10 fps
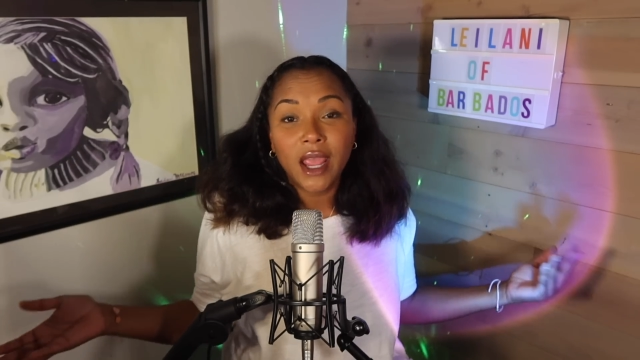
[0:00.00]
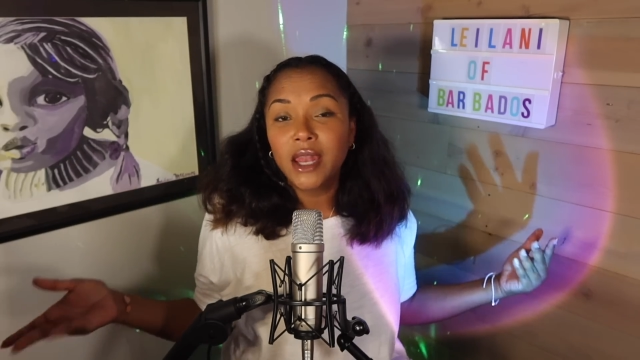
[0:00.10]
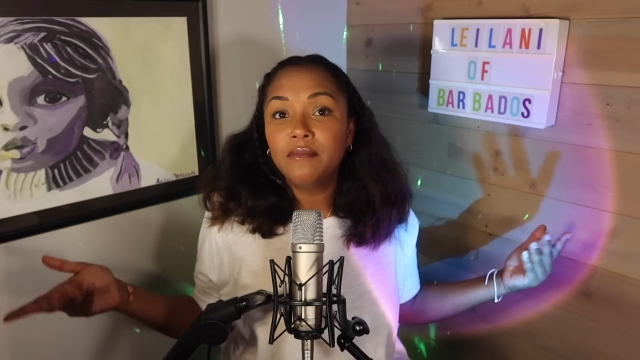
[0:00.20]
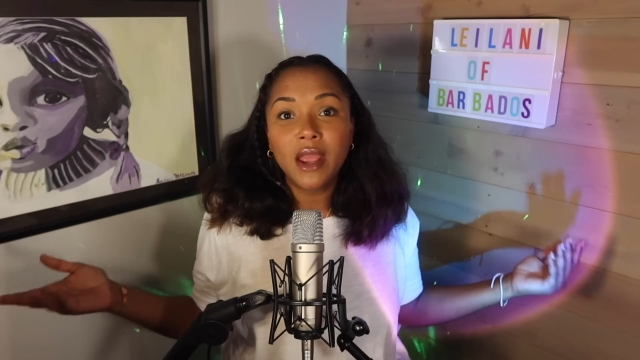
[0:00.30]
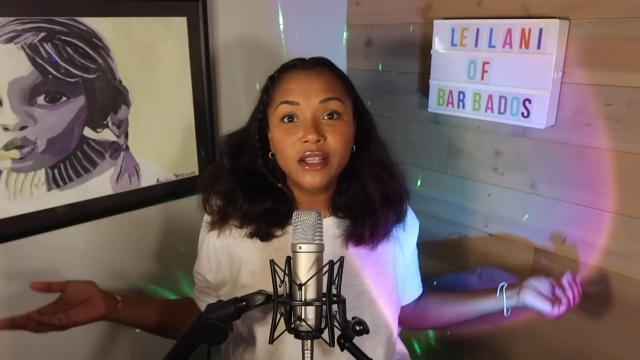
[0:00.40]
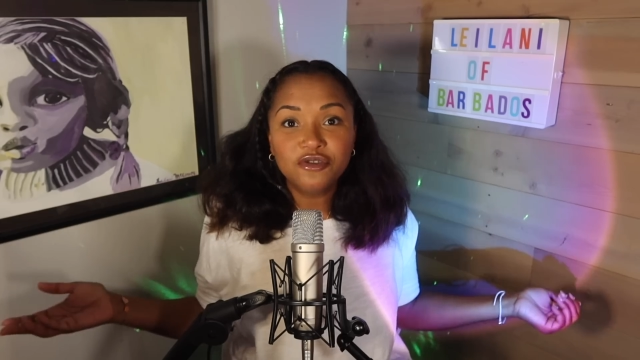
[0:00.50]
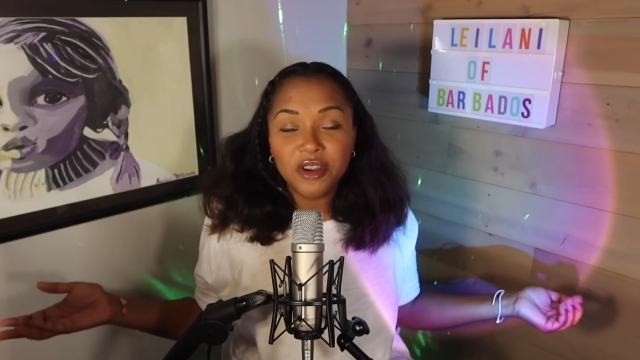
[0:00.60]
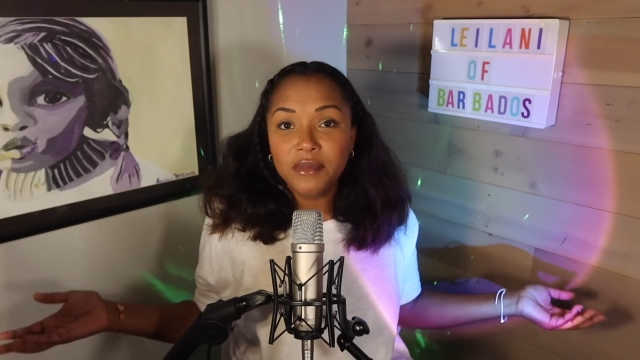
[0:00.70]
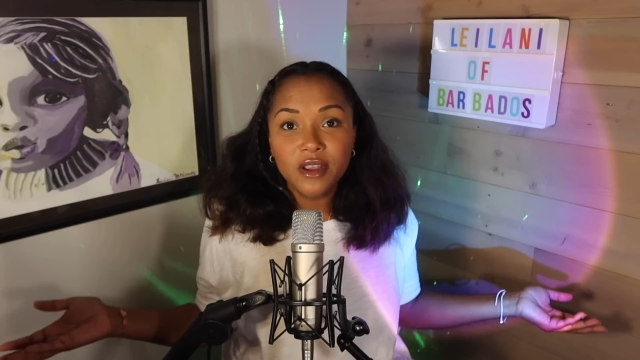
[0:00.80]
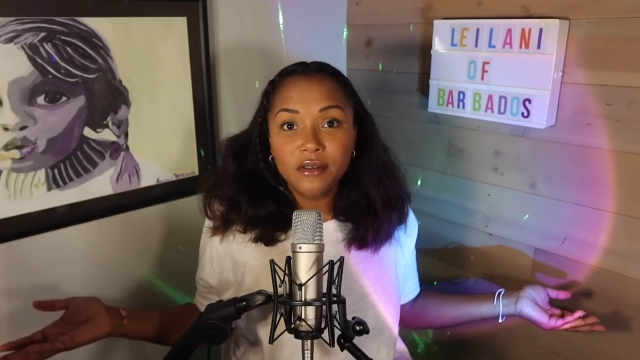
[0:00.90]
in
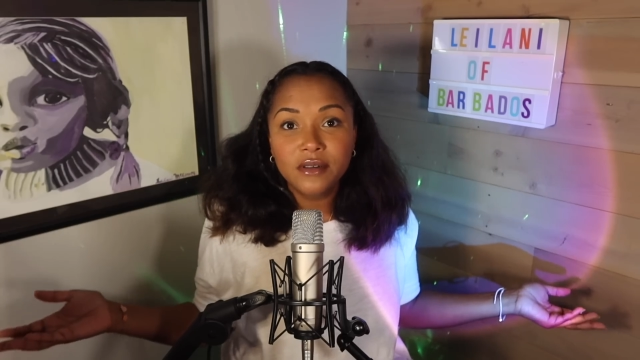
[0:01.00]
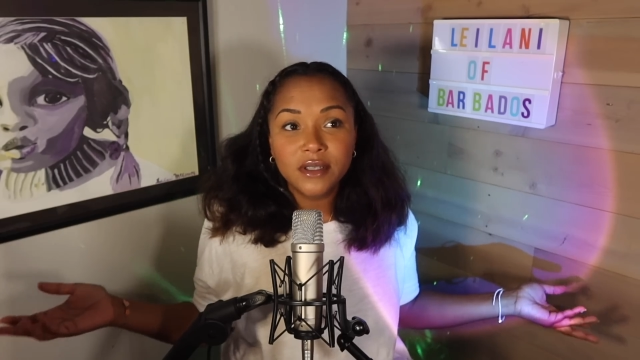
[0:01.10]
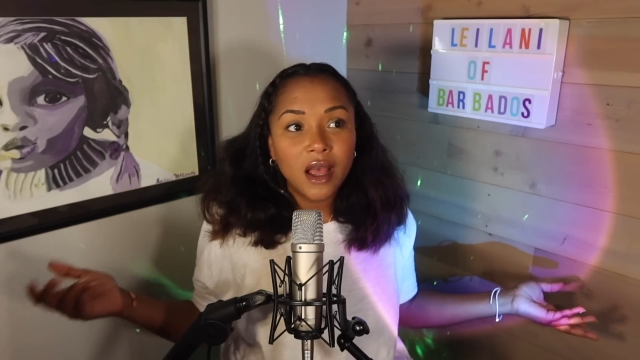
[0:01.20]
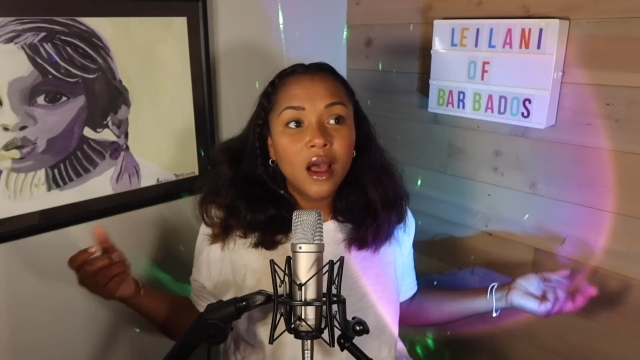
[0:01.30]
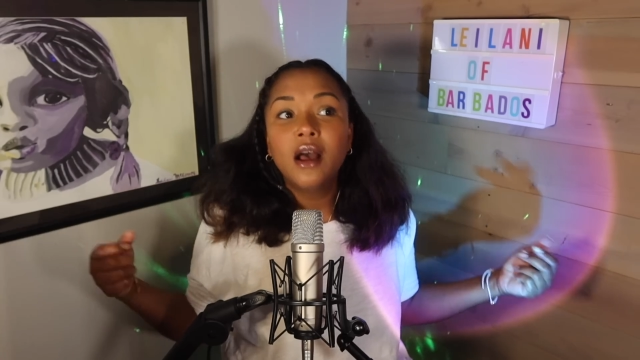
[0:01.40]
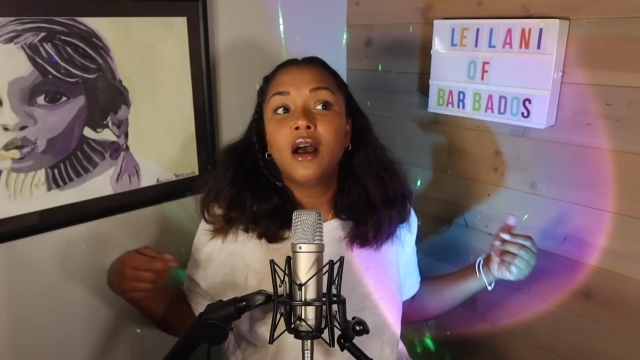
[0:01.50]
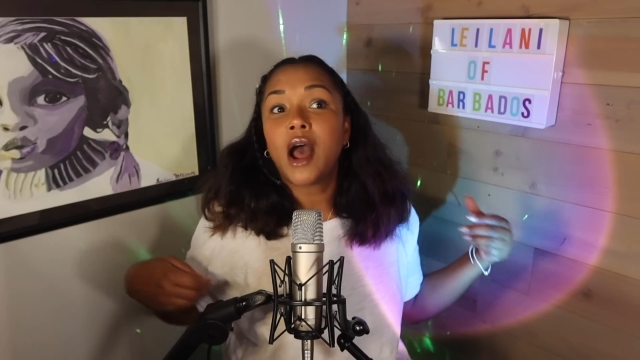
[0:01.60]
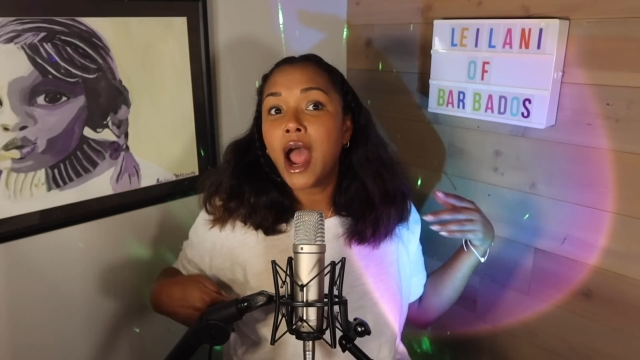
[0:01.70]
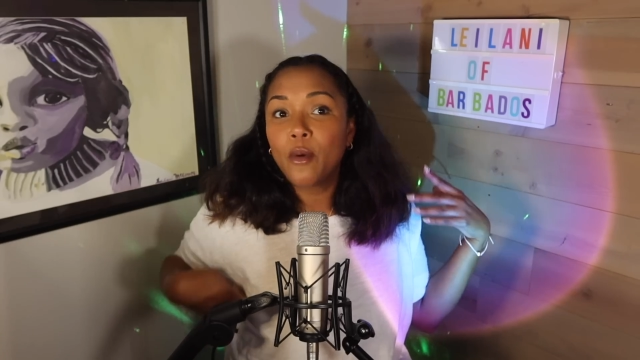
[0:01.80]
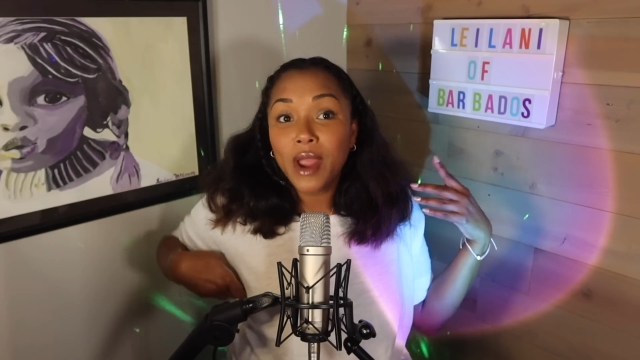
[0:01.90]
mainstream news.
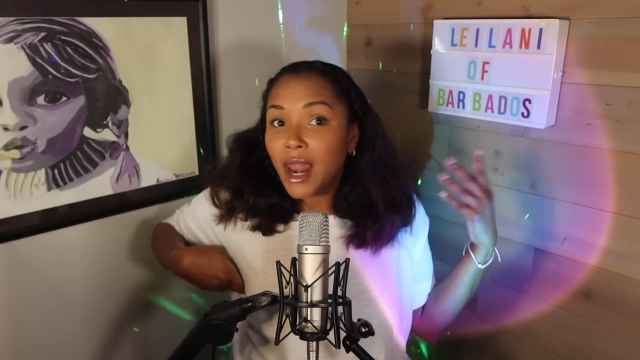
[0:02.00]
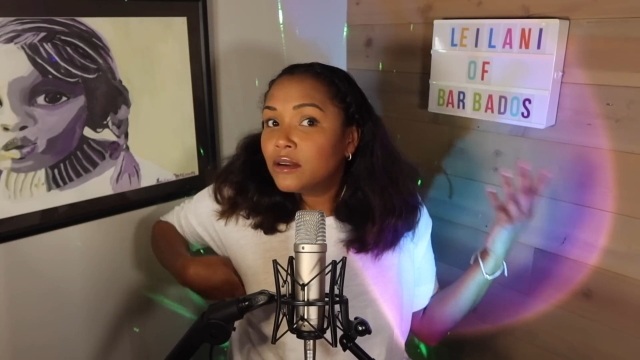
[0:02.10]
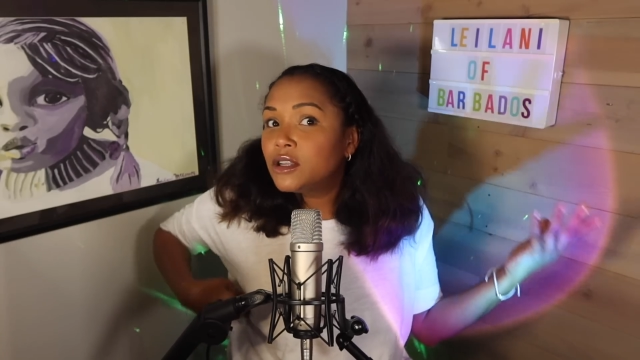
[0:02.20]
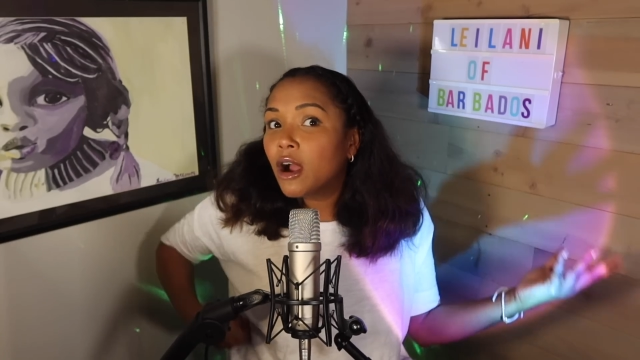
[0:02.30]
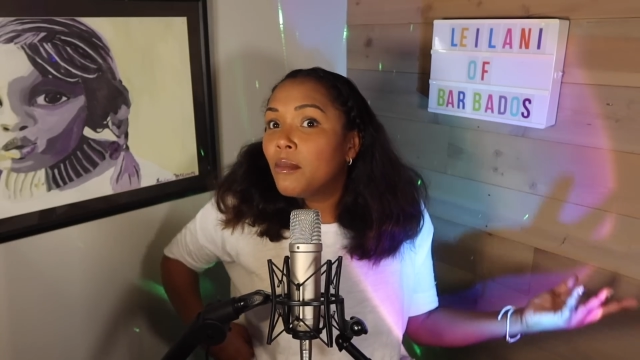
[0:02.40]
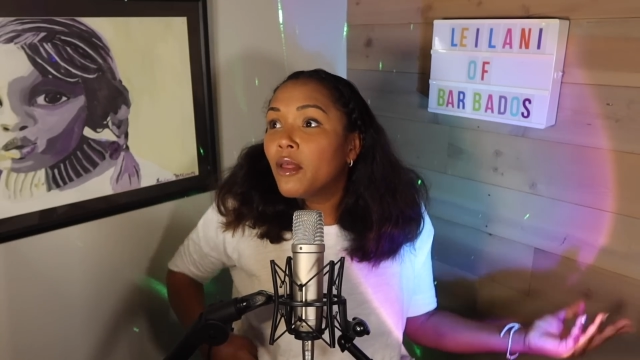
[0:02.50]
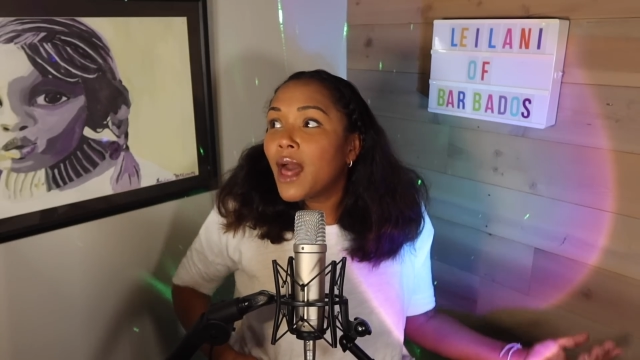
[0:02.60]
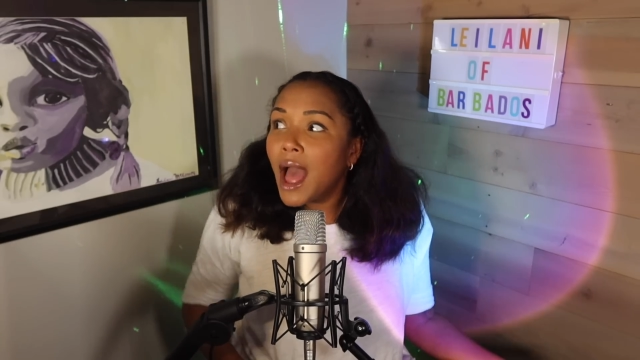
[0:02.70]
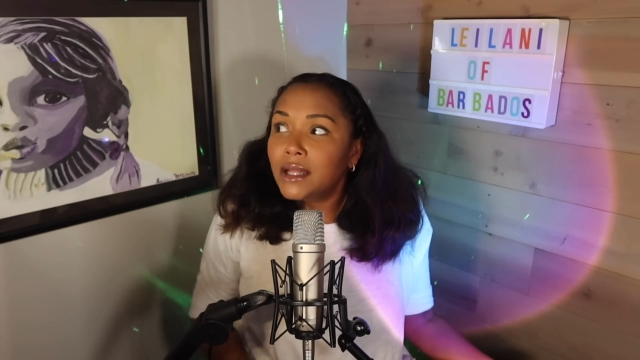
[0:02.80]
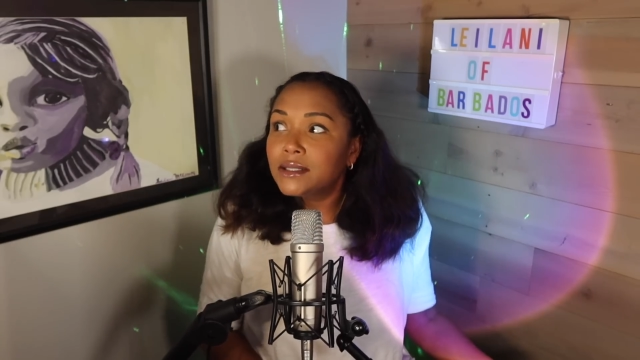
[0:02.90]
Are we allowed to talk about
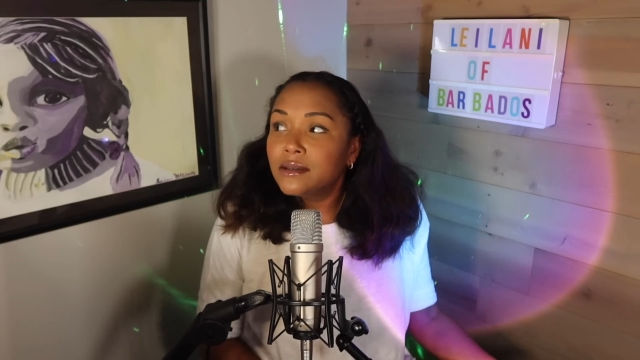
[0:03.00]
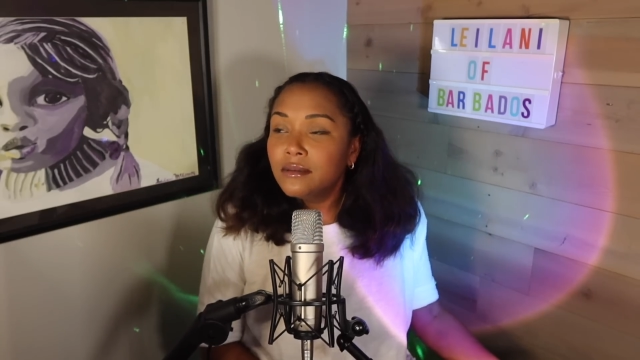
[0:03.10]
that?